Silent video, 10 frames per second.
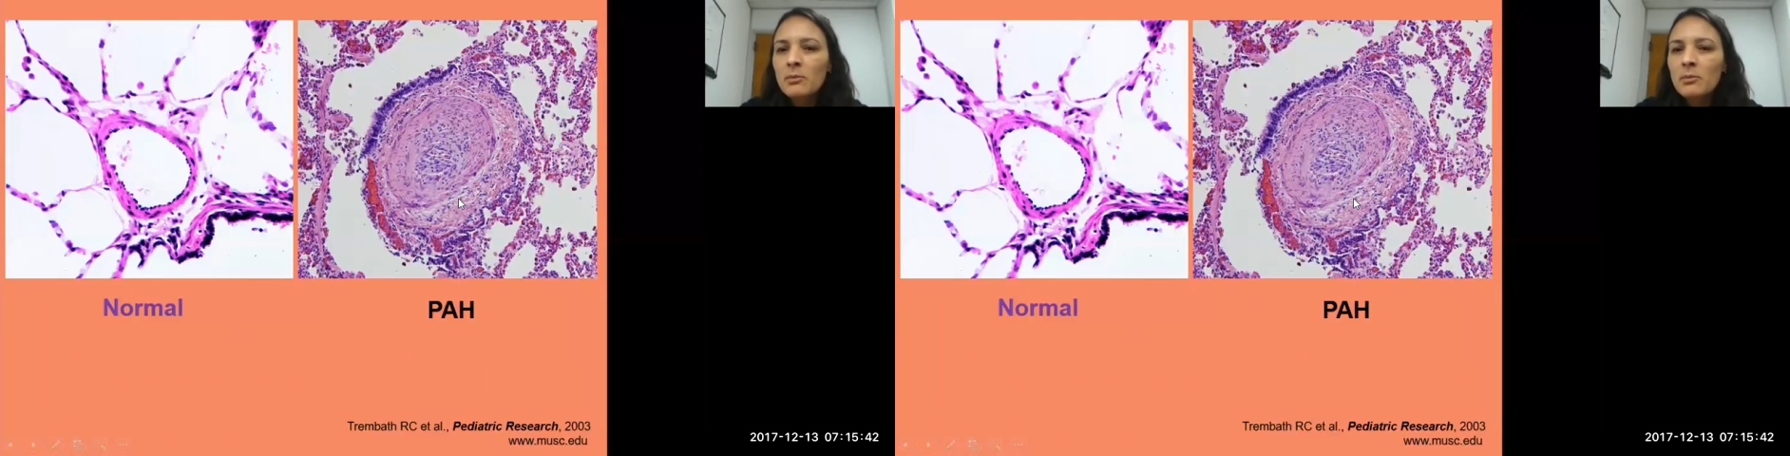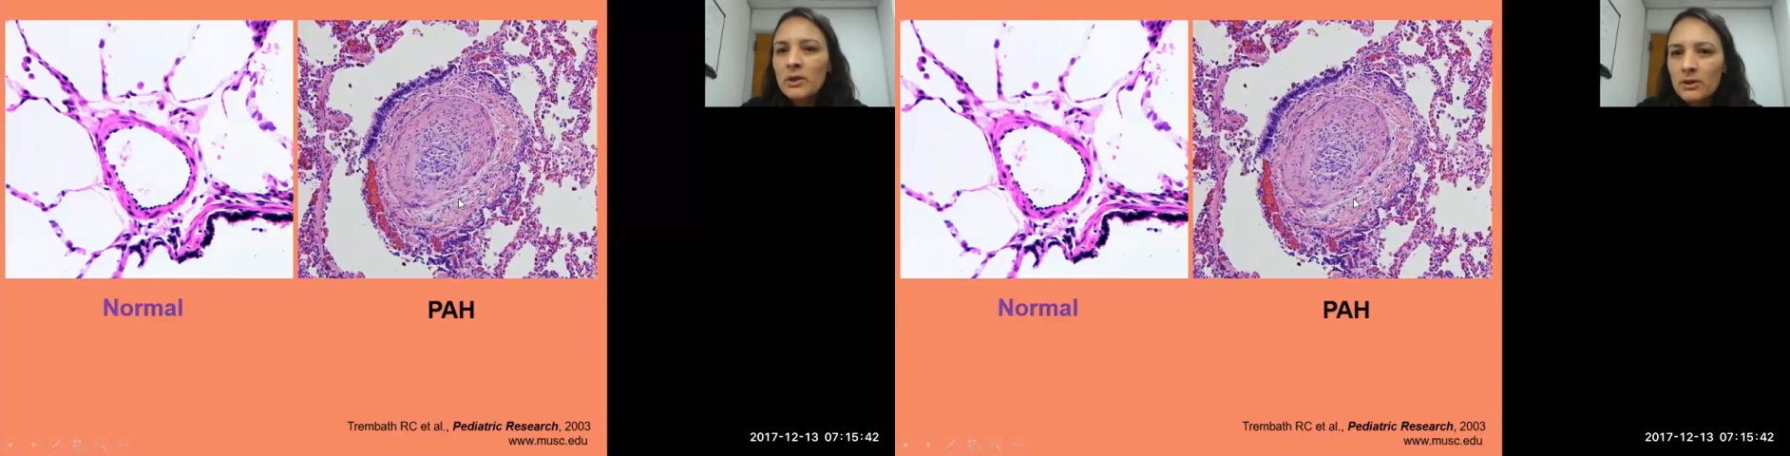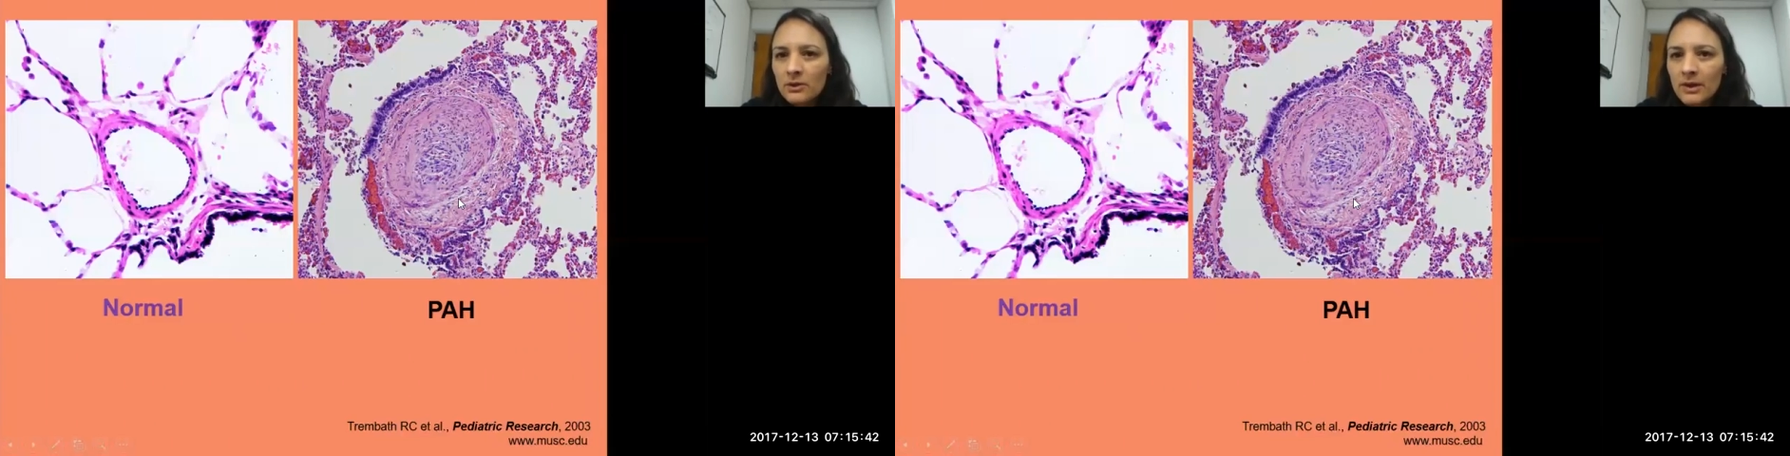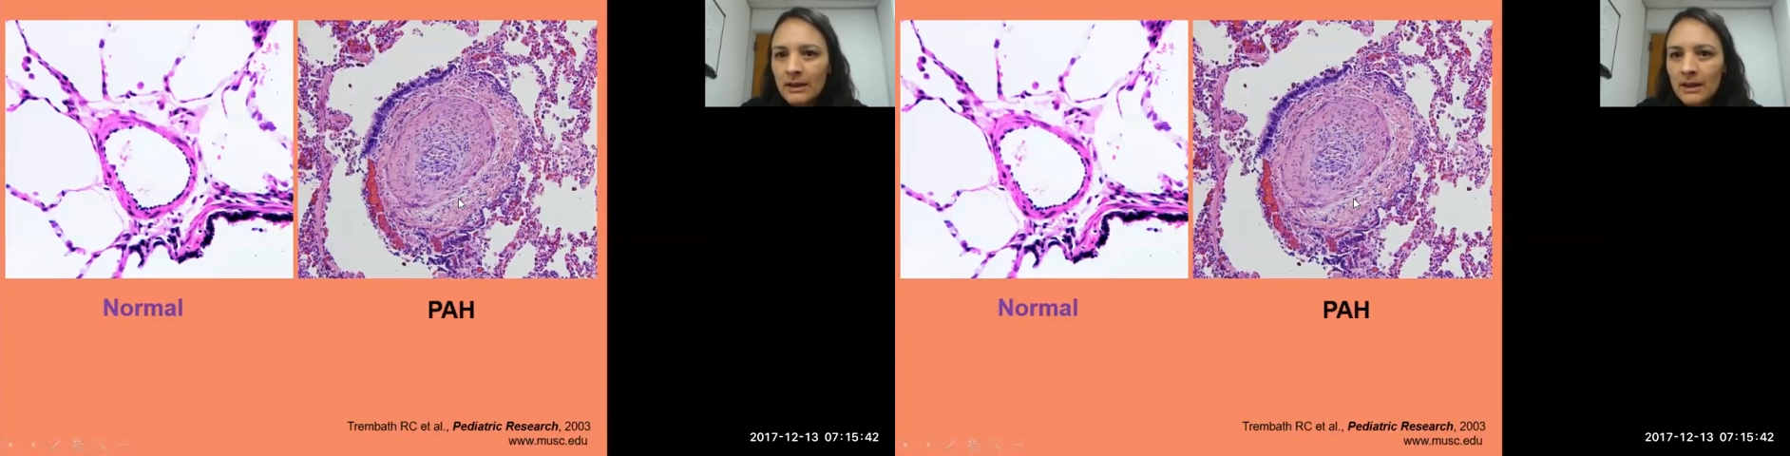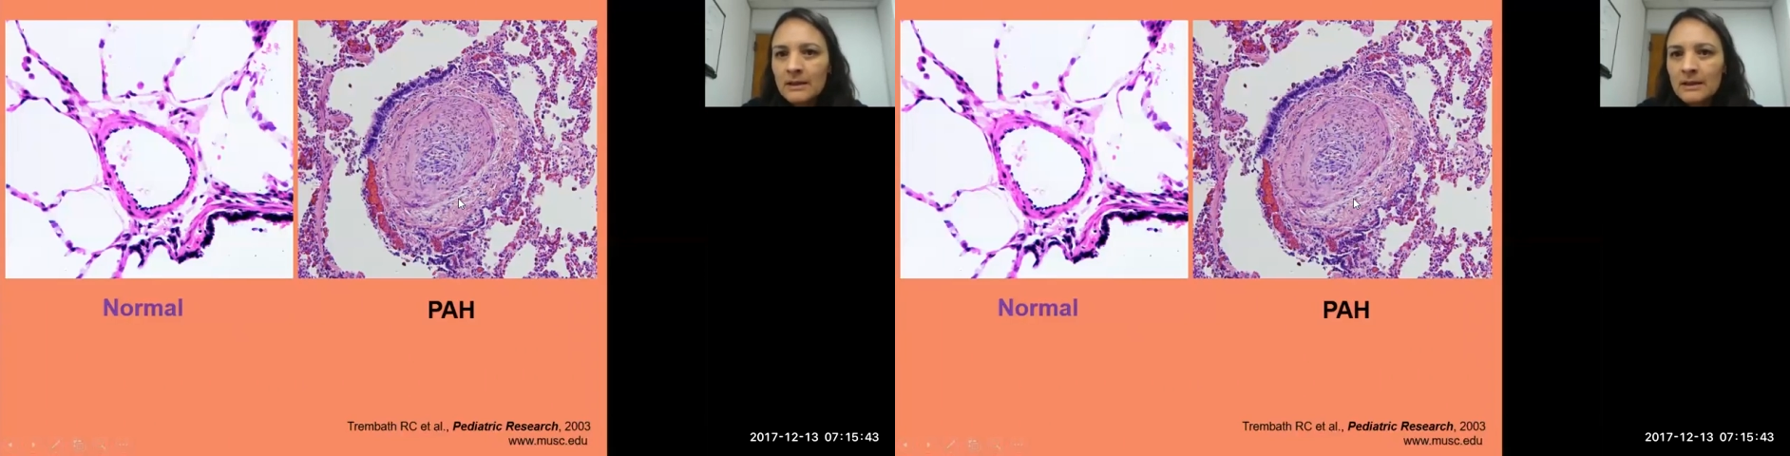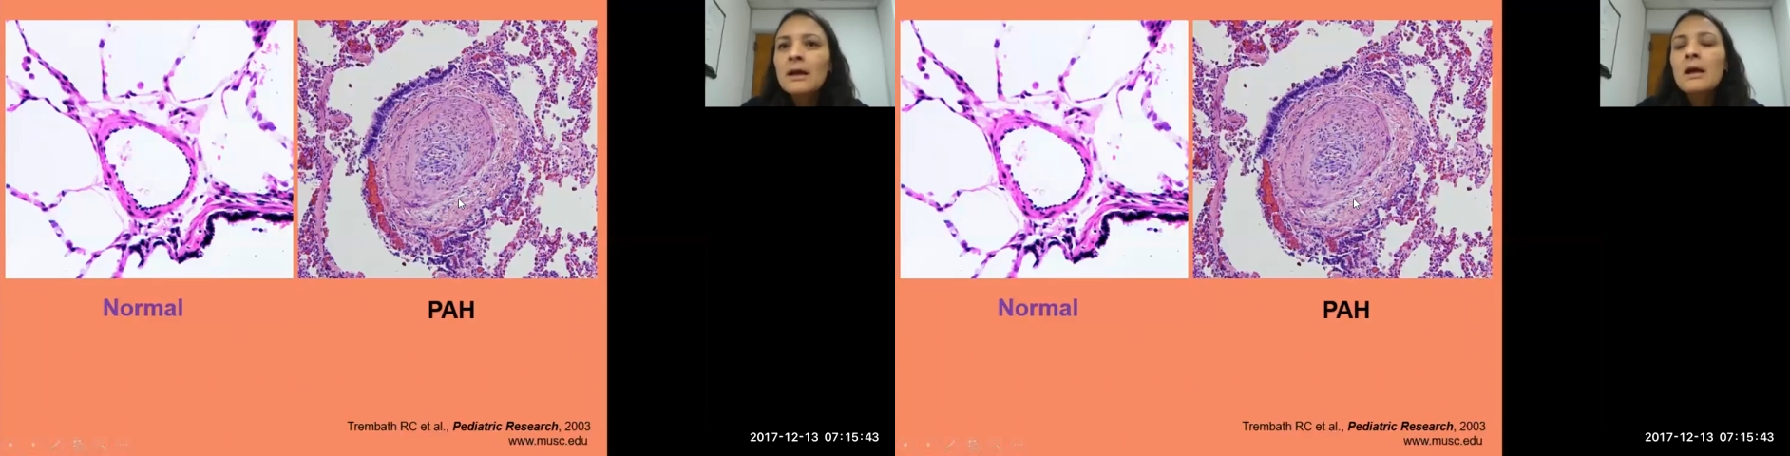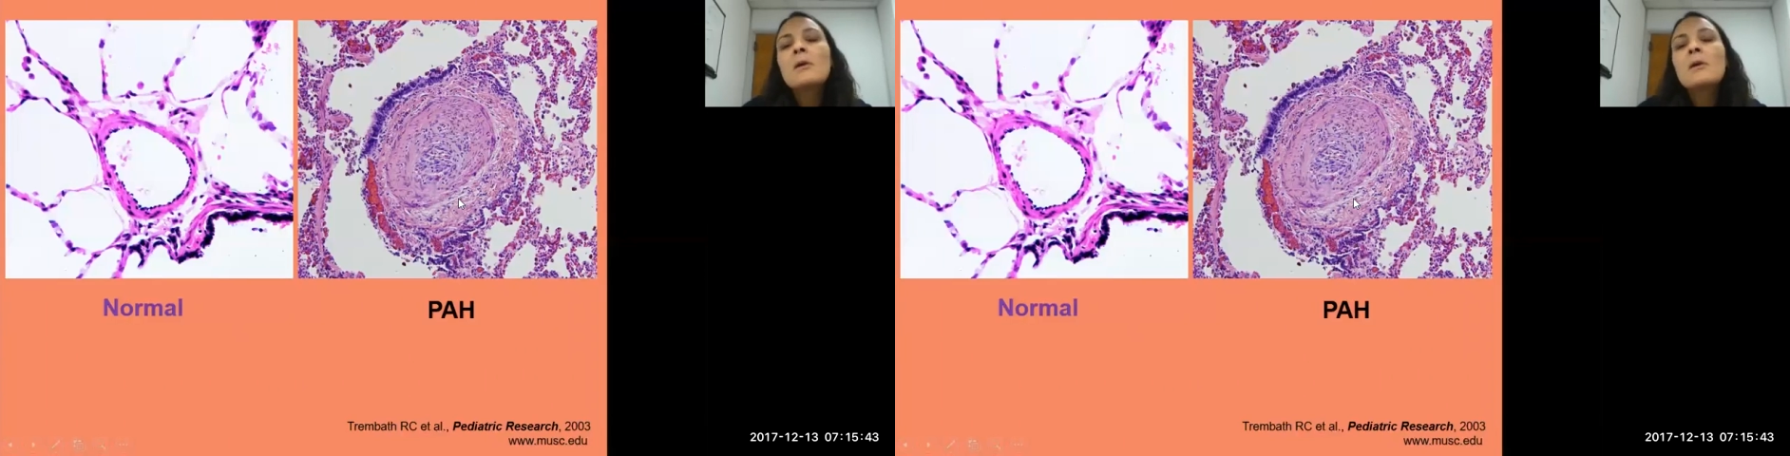obliterated